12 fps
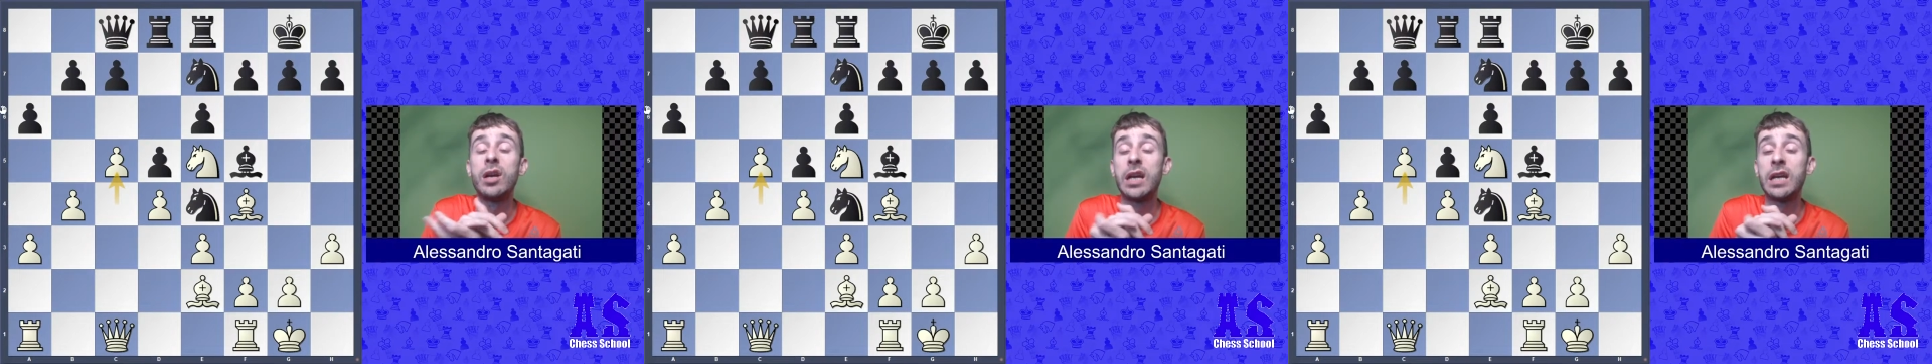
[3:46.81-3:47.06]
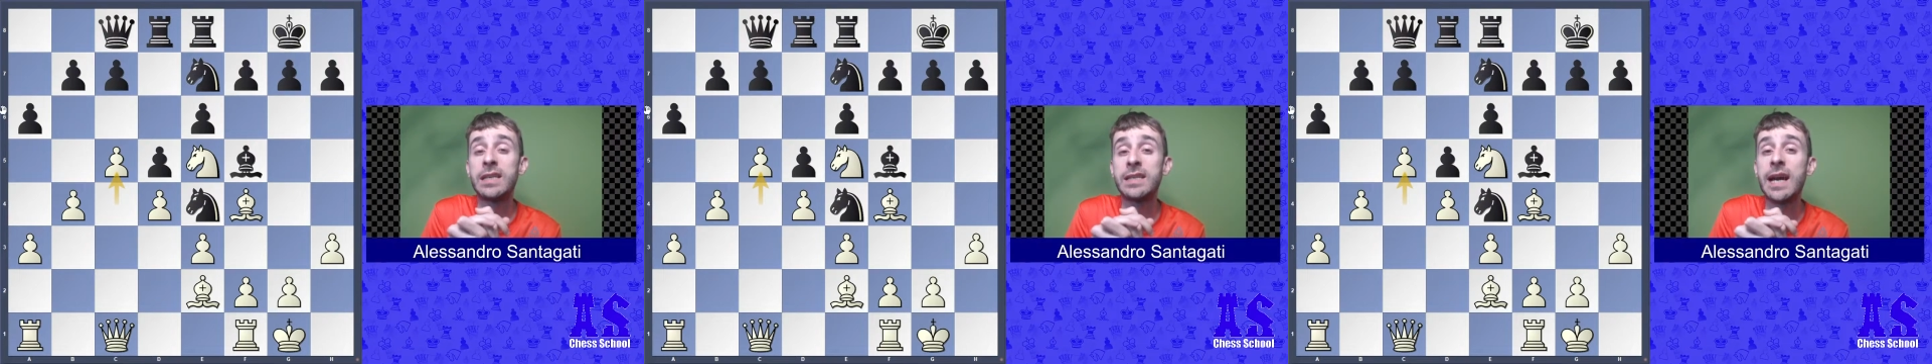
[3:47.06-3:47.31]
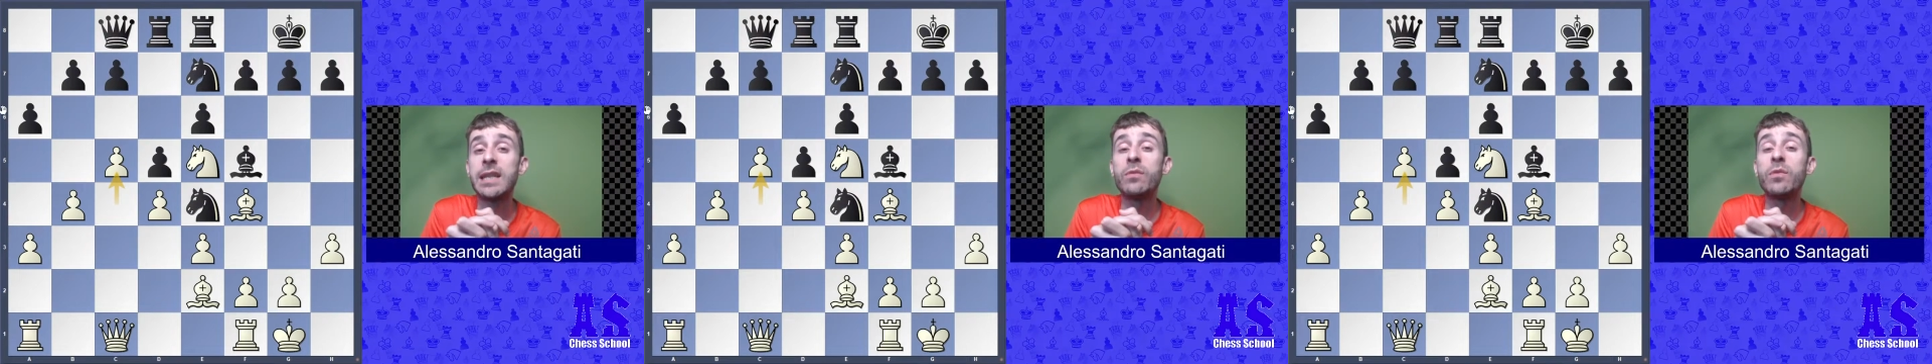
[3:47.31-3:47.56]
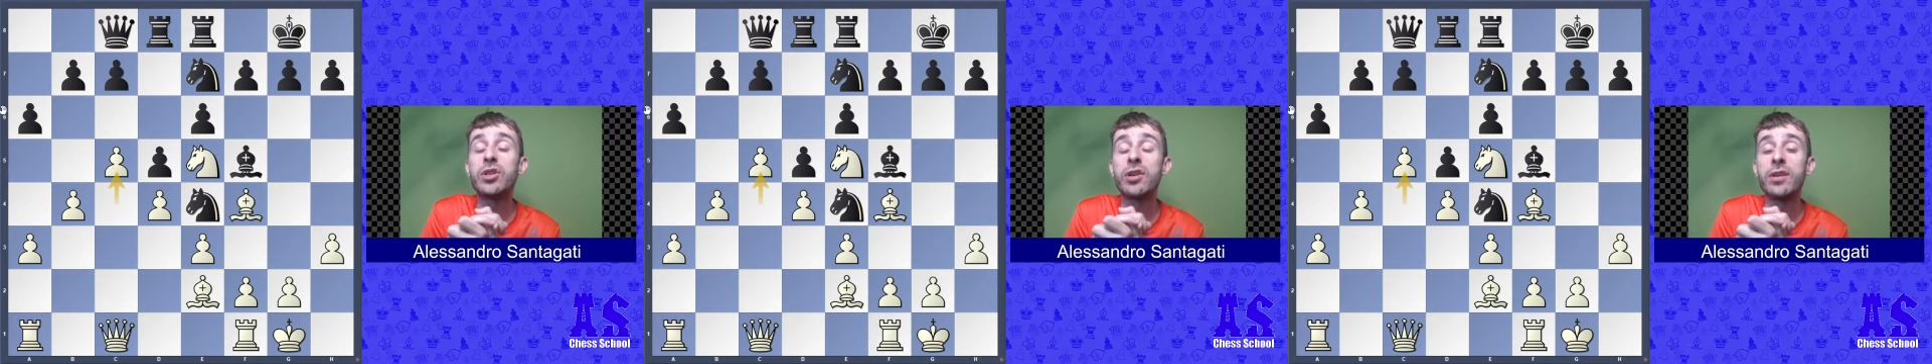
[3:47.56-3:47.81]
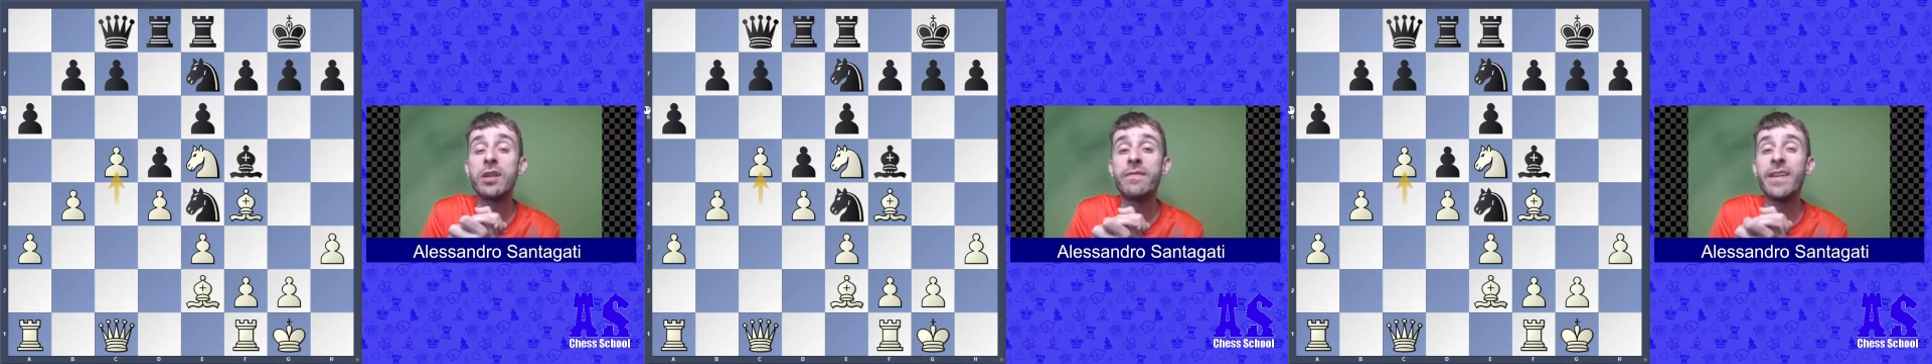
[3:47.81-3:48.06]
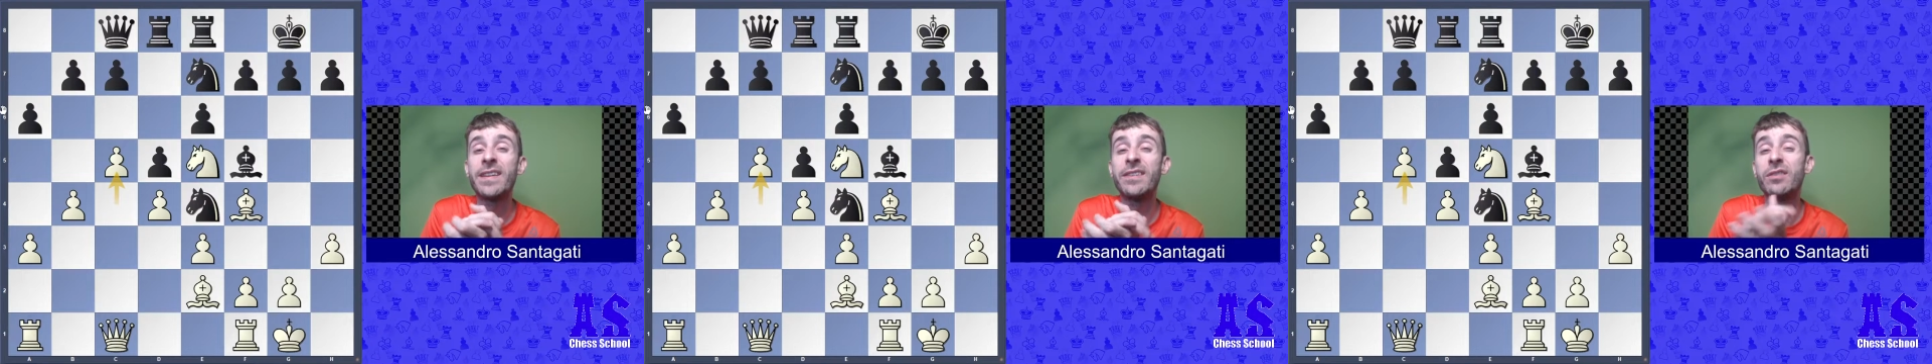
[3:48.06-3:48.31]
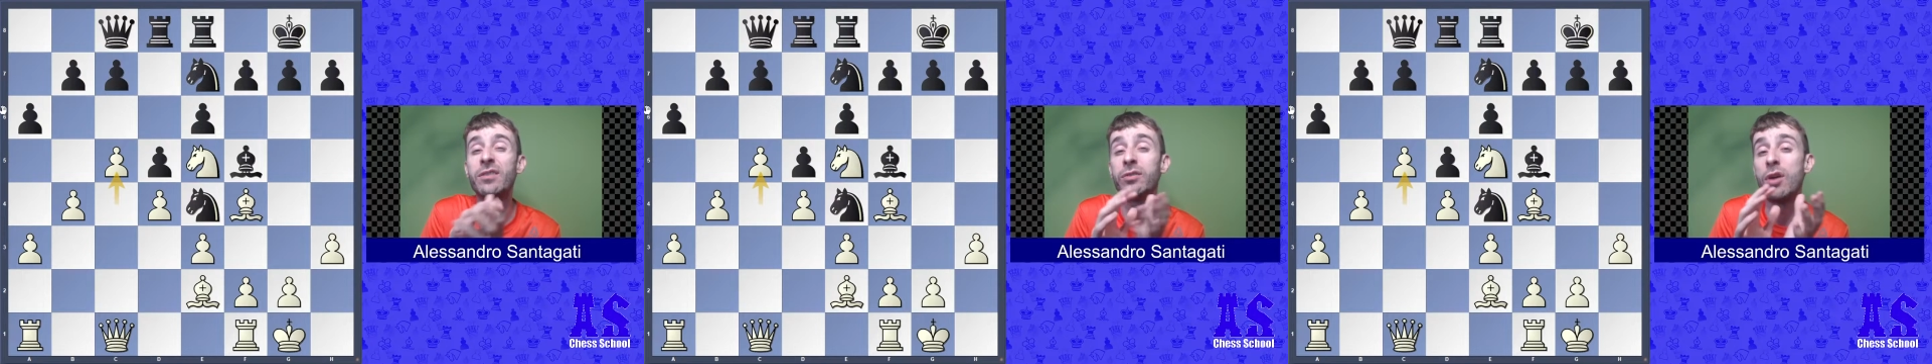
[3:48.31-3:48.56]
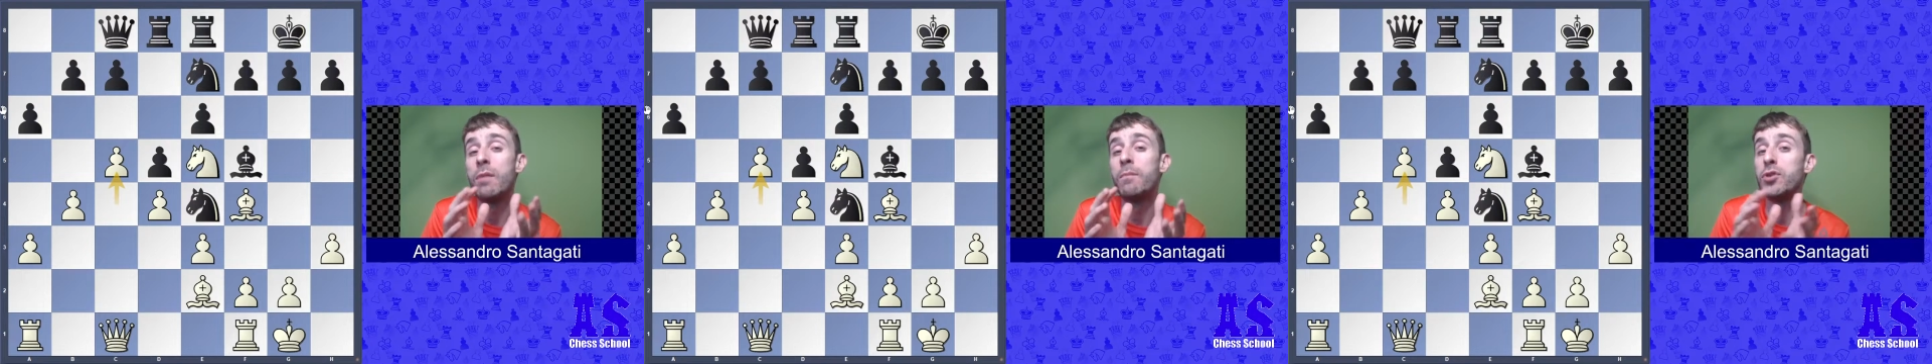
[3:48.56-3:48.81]
in the side which you're the defender,
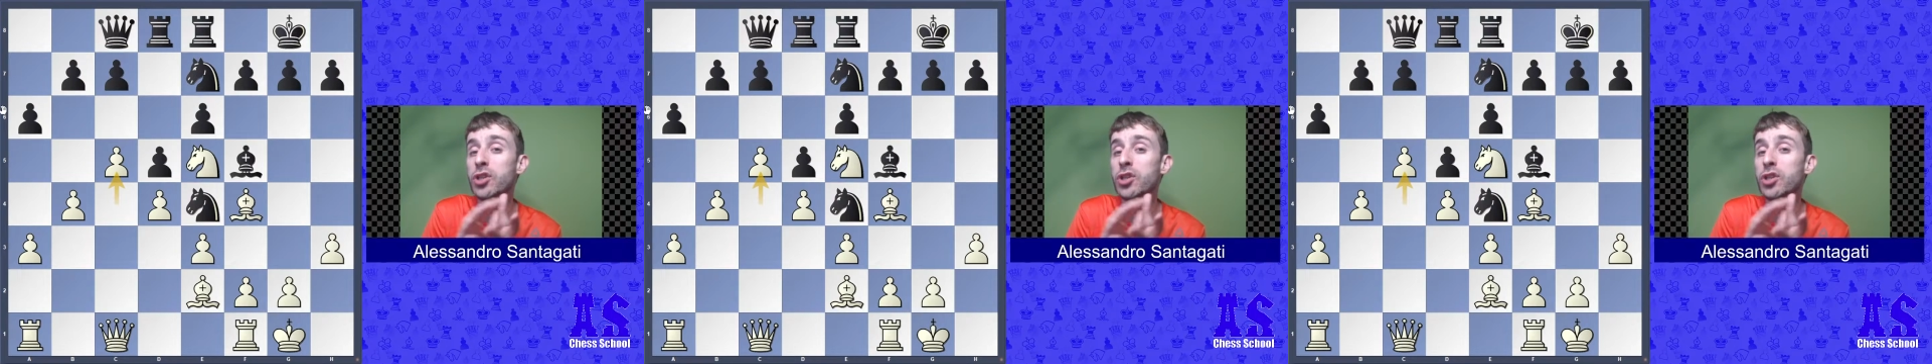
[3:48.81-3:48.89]
don't